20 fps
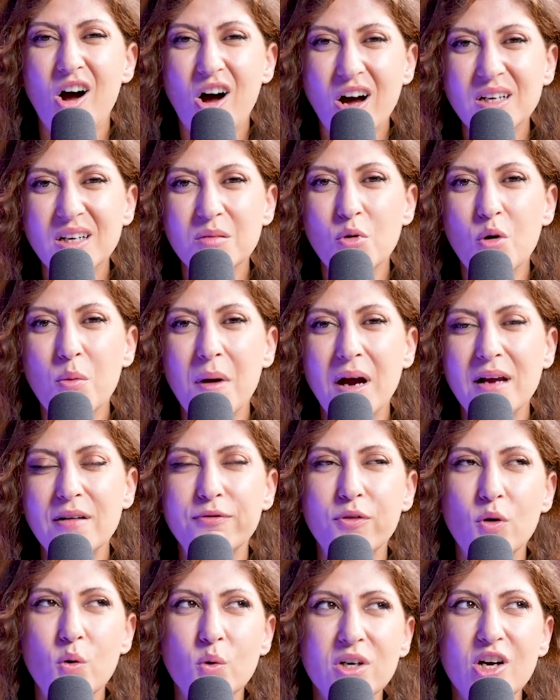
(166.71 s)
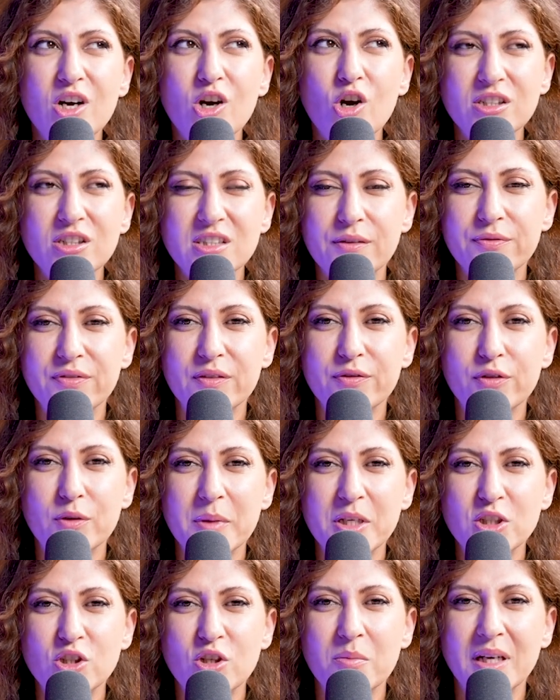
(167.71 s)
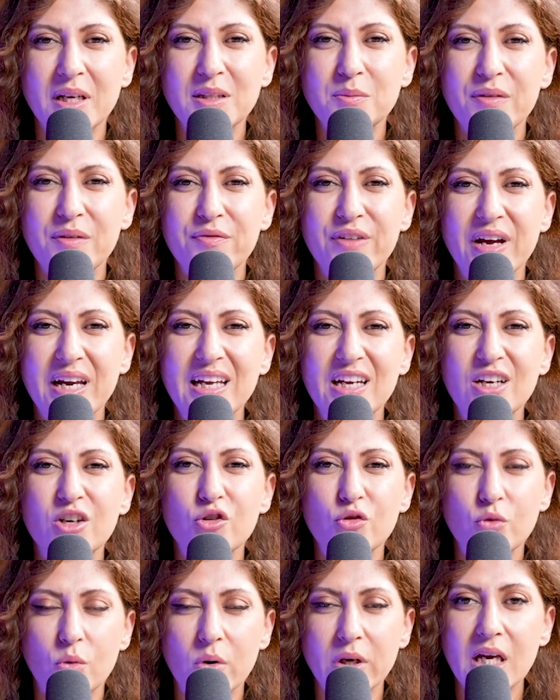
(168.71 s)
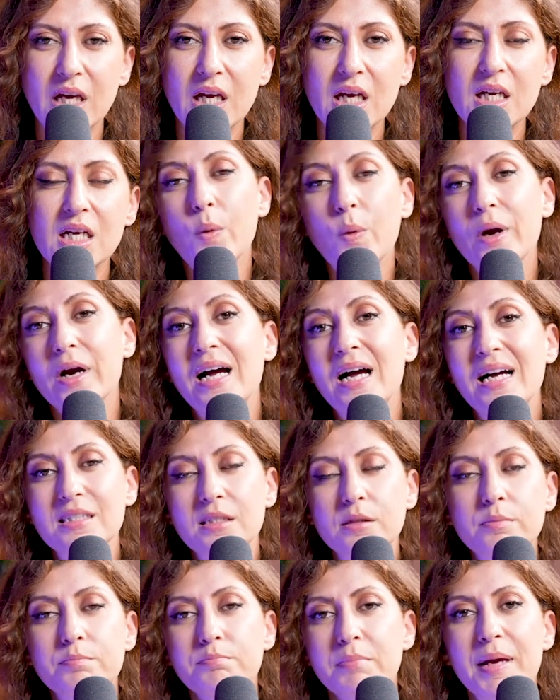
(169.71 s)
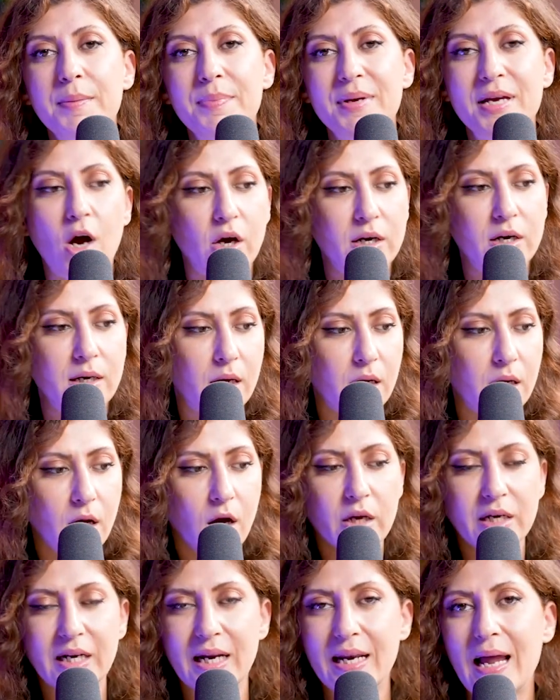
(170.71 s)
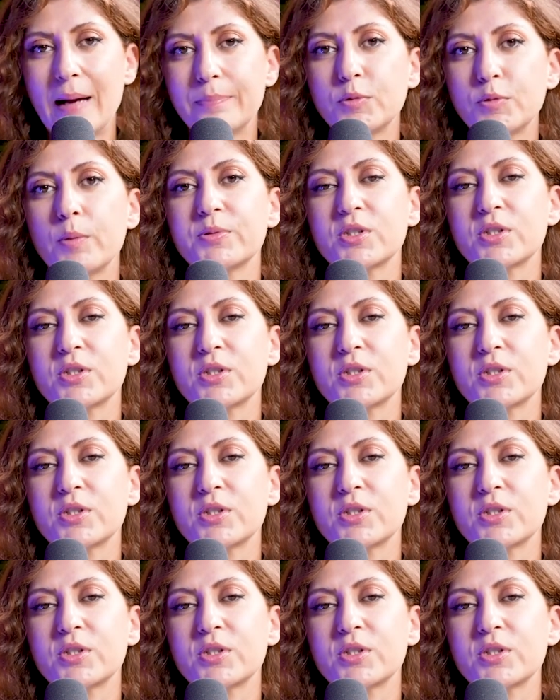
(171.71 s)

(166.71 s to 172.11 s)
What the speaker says: on a mobile phone, lots of information might be very annoying, whereas maybe on a laptop